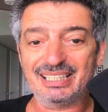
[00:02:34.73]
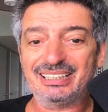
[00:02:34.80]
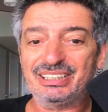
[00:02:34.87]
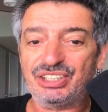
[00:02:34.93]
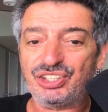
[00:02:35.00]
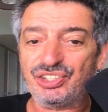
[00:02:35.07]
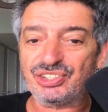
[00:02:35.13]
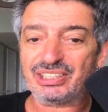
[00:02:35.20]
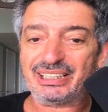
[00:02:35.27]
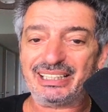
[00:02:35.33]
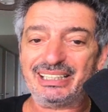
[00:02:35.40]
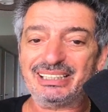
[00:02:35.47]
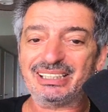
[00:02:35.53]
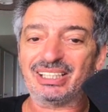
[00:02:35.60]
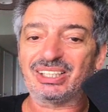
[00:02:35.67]

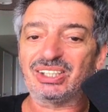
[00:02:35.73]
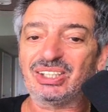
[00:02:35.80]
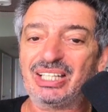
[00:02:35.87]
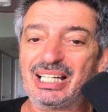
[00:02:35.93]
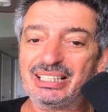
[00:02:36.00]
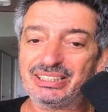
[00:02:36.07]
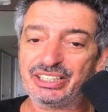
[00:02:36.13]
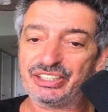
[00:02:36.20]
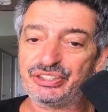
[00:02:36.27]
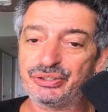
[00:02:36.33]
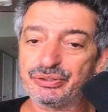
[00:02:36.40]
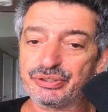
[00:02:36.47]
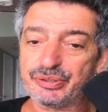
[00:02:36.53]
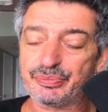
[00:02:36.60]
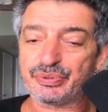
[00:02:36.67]
Design the classes
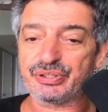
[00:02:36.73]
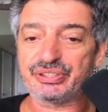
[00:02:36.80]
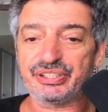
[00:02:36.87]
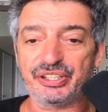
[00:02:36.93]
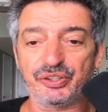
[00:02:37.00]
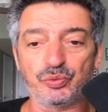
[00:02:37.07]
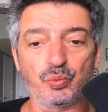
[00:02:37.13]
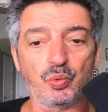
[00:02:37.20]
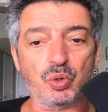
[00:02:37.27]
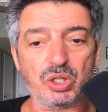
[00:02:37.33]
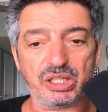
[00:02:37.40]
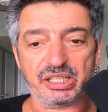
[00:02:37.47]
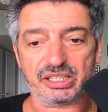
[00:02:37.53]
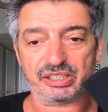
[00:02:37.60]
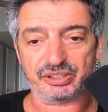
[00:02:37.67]
to represent
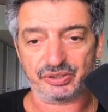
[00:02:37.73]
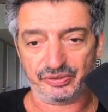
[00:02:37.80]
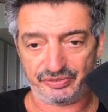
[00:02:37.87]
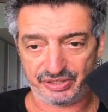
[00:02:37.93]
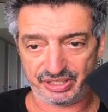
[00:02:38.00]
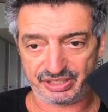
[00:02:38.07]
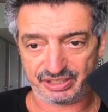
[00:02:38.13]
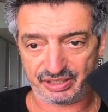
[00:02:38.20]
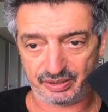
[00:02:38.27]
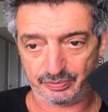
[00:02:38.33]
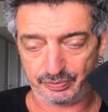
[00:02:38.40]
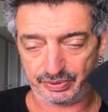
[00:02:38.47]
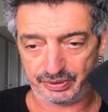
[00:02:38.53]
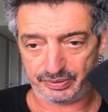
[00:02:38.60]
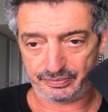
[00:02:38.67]
workers of this
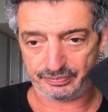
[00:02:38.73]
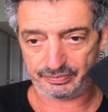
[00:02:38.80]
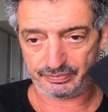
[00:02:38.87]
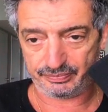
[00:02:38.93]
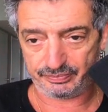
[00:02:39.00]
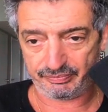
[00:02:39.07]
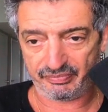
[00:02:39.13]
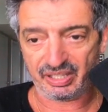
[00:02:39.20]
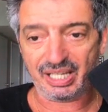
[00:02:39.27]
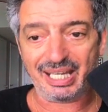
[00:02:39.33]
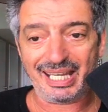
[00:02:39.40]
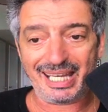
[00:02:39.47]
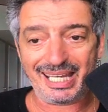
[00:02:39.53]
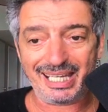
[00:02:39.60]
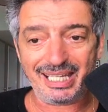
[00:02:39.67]
company.
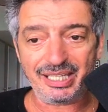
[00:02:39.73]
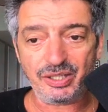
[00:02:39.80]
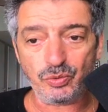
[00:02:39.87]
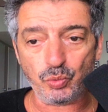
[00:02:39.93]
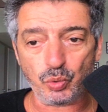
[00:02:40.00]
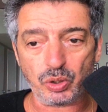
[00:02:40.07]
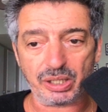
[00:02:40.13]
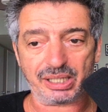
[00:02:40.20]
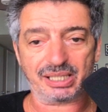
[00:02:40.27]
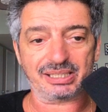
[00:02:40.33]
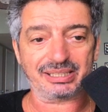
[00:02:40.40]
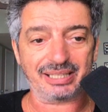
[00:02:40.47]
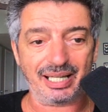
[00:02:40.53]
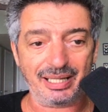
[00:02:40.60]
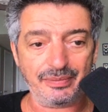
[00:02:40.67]
Any
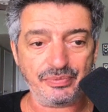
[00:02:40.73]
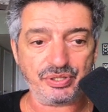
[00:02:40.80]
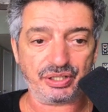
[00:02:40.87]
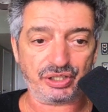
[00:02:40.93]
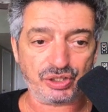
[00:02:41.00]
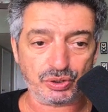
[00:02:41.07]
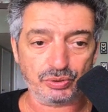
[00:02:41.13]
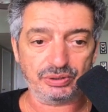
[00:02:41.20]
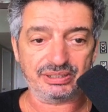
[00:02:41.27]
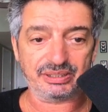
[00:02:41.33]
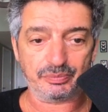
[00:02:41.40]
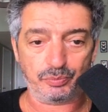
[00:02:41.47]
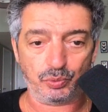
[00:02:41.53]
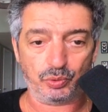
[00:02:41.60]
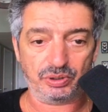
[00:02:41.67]
worker's object should
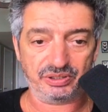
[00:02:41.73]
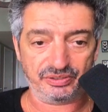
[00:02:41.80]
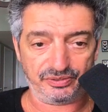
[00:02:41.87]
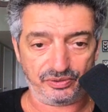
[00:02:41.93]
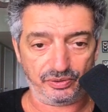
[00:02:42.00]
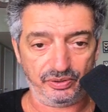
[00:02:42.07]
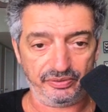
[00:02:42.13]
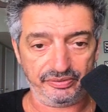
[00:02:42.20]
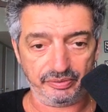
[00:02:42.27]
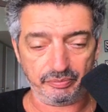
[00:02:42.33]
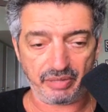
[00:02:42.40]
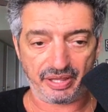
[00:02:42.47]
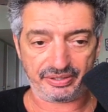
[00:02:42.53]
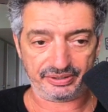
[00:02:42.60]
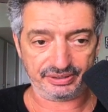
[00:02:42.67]
support the following
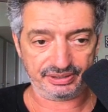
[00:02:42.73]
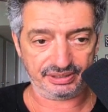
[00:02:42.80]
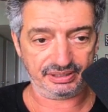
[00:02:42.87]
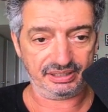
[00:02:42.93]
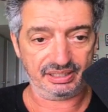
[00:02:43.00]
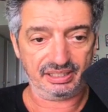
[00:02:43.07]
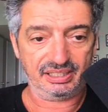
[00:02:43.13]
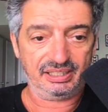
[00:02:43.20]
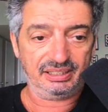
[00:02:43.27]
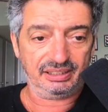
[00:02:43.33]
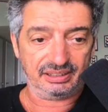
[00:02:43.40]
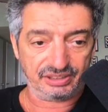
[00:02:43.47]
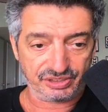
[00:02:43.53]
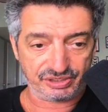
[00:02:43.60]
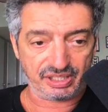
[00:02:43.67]
methods:
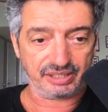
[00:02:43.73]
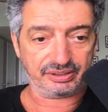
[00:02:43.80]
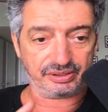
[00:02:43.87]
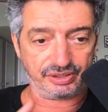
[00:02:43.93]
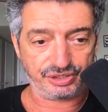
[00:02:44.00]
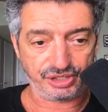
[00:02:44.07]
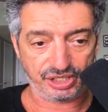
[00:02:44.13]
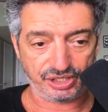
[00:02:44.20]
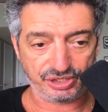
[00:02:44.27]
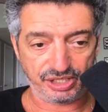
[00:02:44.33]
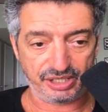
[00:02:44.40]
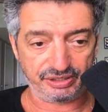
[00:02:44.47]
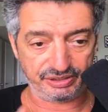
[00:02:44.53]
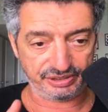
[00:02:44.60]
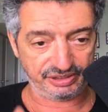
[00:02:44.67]
constructor, change
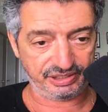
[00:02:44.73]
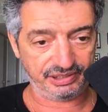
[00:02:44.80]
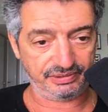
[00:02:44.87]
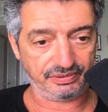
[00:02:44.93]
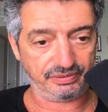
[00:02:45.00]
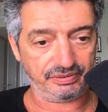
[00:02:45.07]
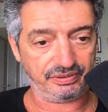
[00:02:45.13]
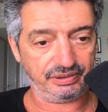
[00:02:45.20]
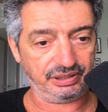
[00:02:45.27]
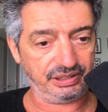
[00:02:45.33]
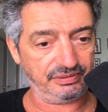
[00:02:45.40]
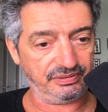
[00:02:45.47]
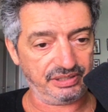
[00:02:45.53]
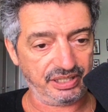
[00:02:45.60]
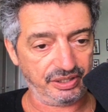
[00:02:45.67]
address,
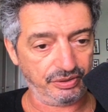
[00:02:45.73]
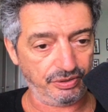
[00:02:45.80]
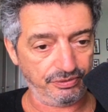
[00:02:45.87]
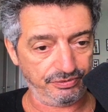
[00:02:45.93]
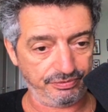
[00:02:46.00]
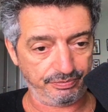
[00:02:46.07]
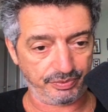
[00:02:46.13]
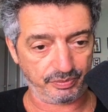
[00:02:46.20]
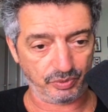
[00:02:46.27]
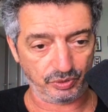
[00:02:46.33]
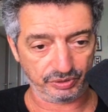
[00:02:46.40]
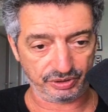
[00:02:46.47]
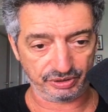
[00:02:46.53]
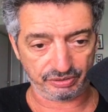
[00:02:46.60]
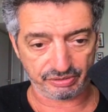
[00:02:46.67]
give day off,
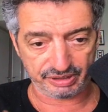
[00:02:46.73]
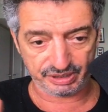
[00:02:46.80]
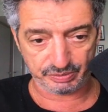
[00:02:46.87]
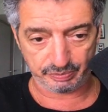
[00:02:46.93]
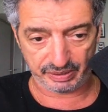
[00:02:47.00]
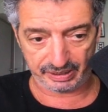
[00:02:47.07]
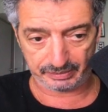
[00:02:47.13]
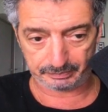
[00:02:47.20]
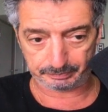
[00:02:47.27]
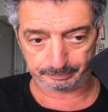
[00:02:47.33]
promote, increase pay.